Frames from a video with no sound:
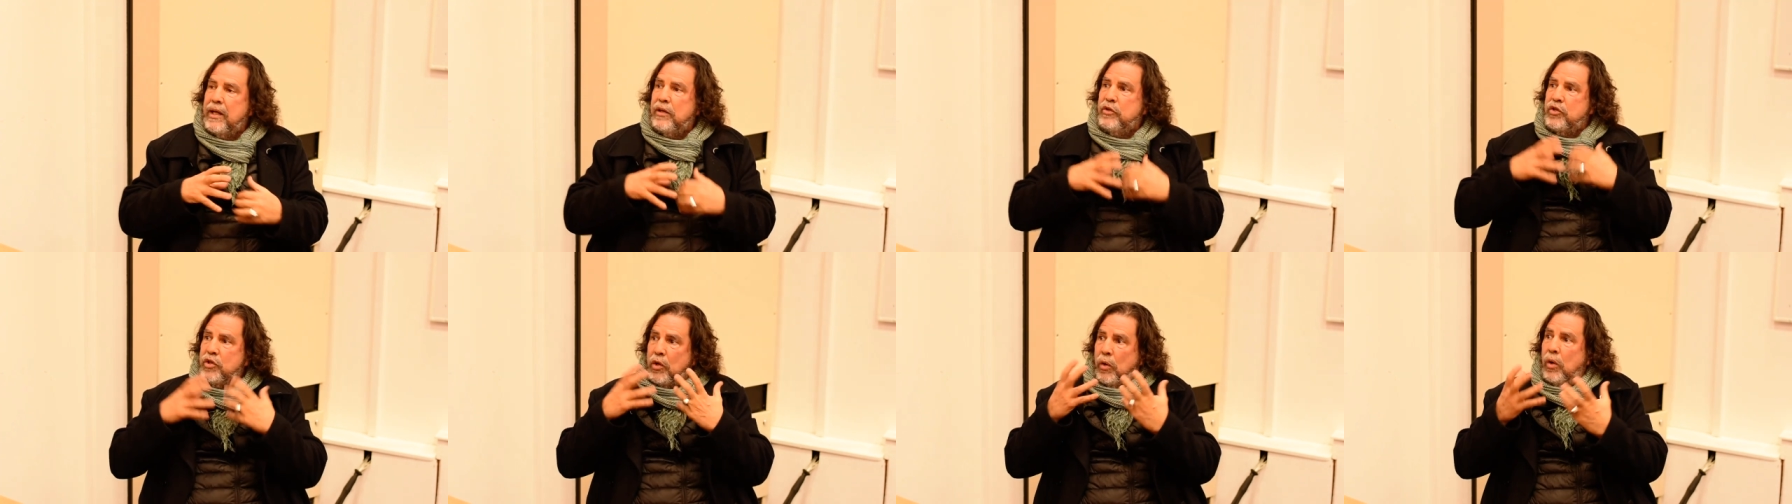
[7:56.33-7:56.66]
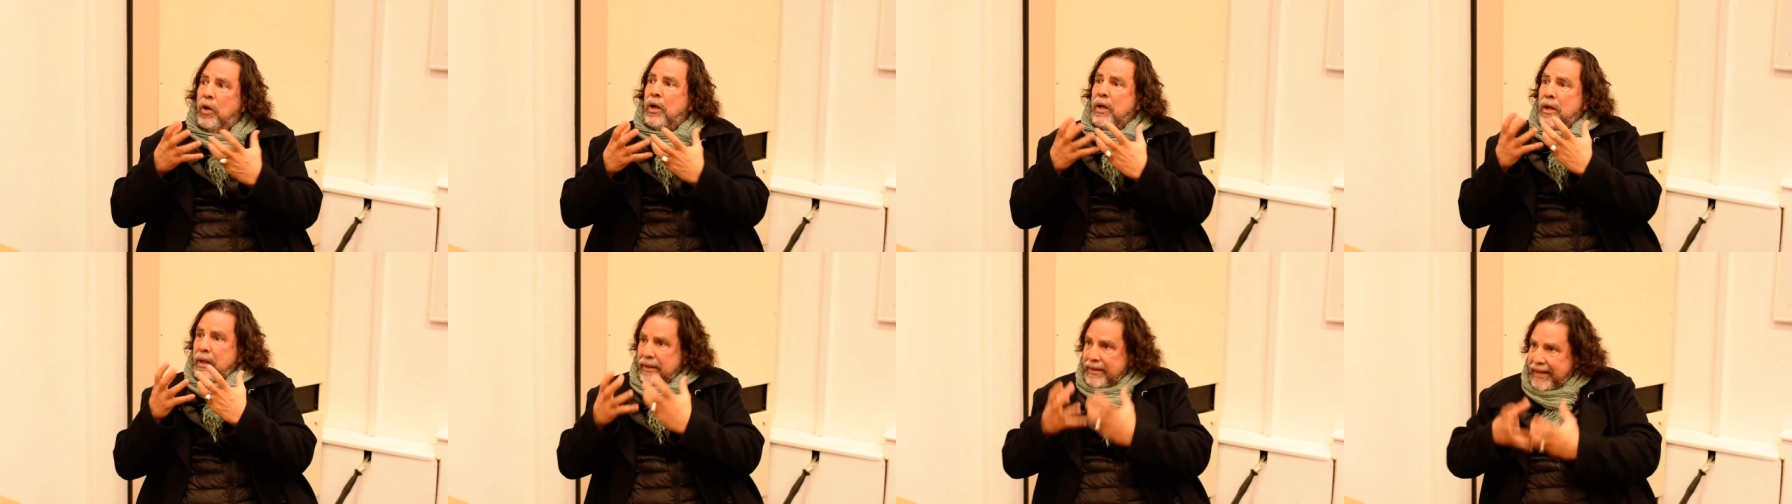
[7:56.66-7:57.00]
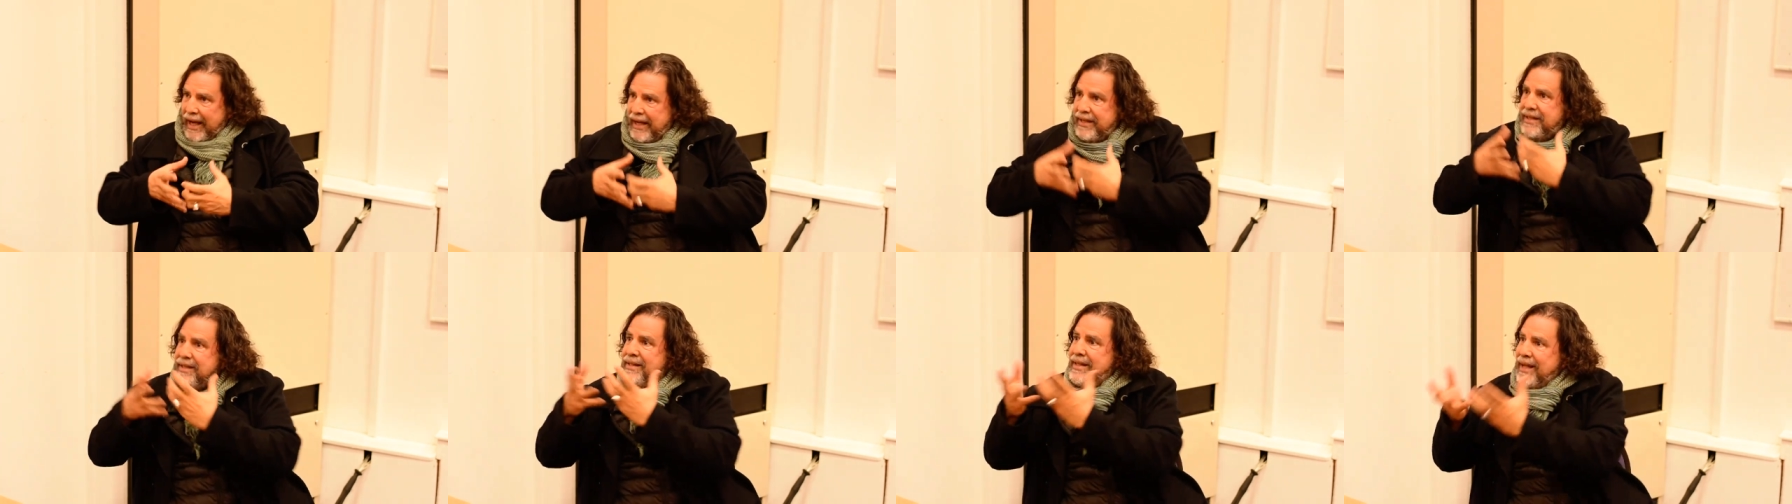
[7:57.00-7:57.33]
And so
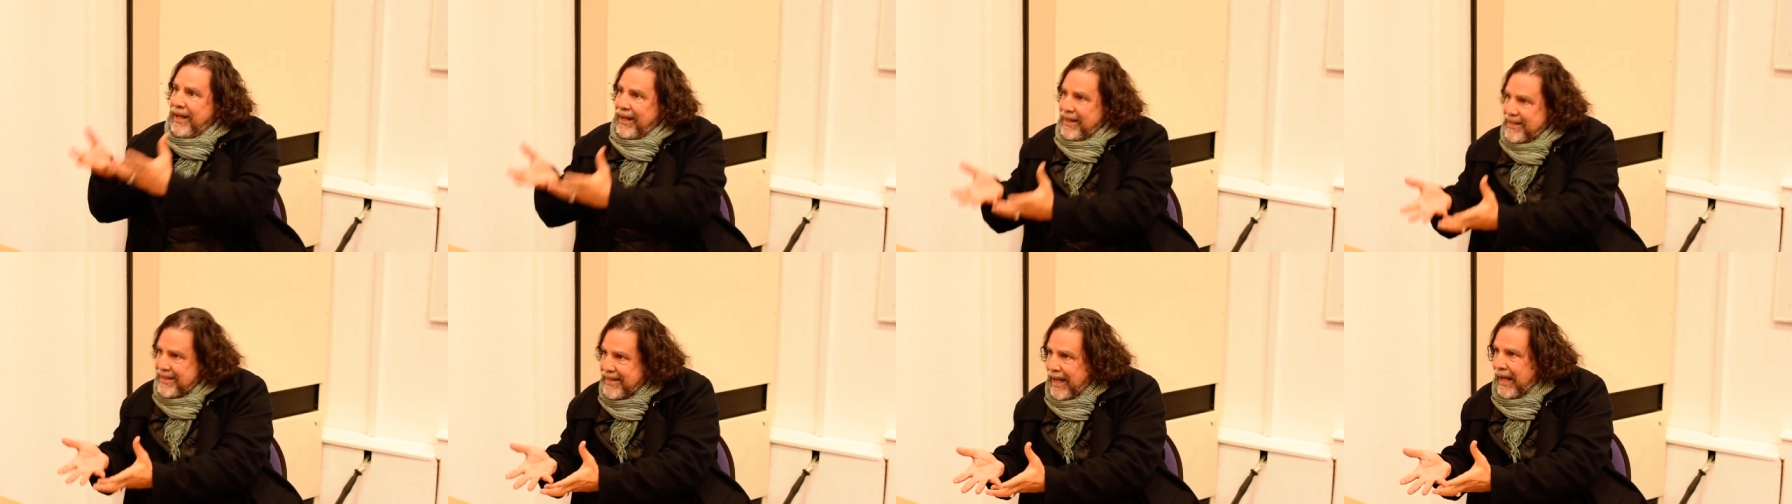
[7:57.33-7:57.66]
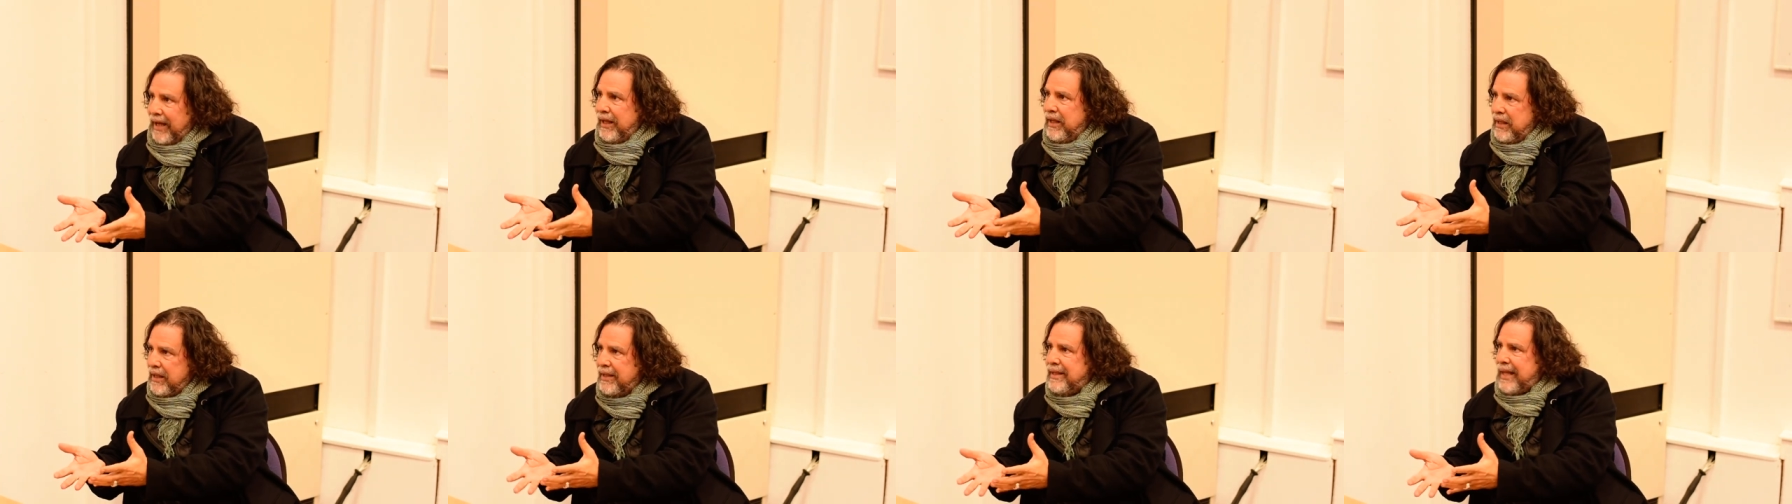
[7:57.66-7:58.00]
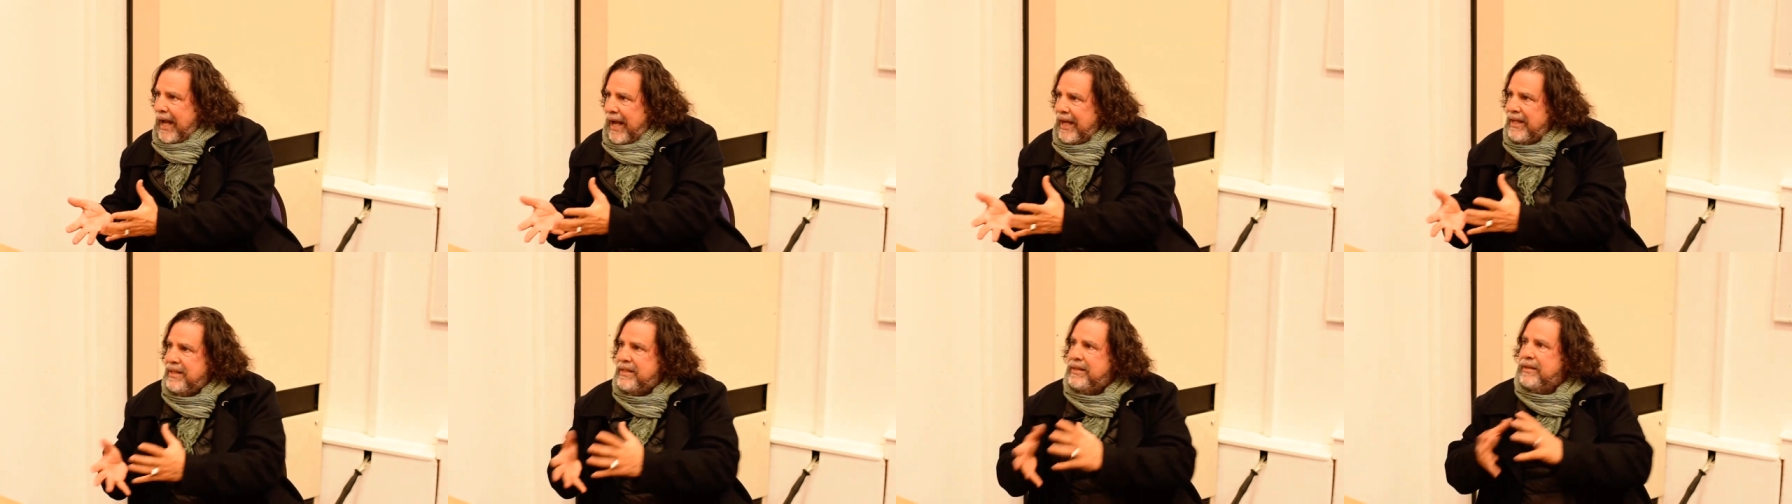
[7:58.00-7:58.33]
that's exactly the
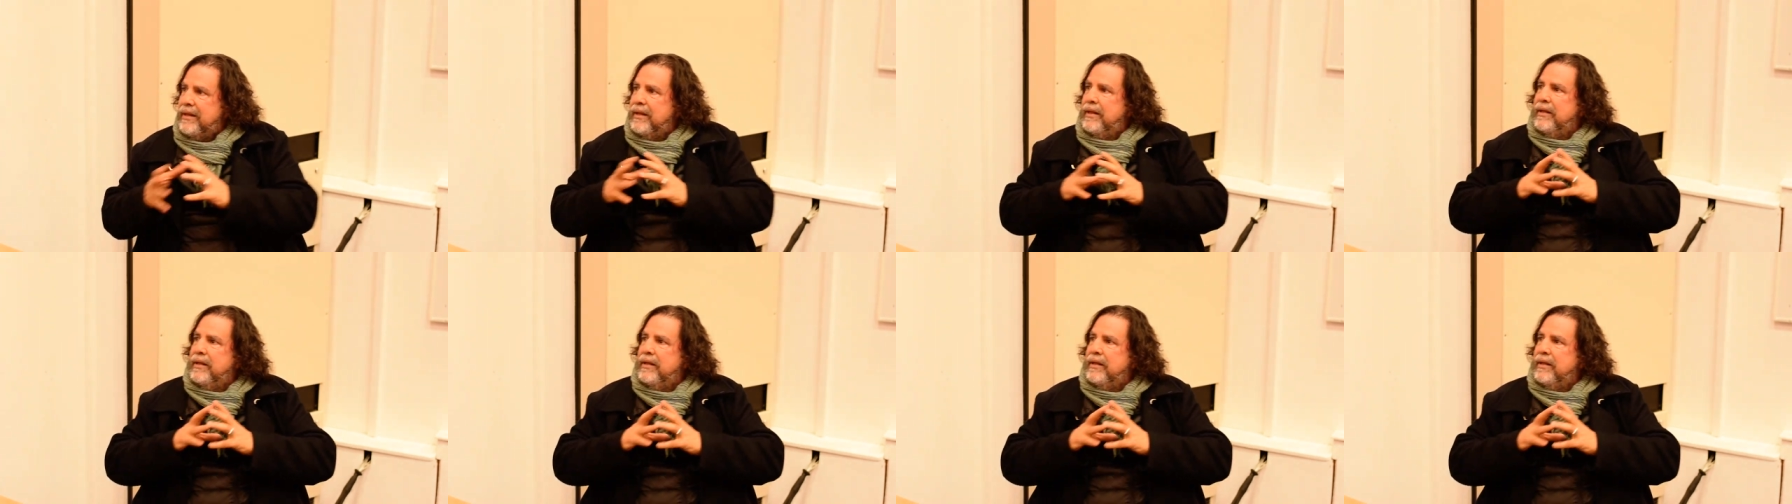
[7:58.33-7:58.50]
task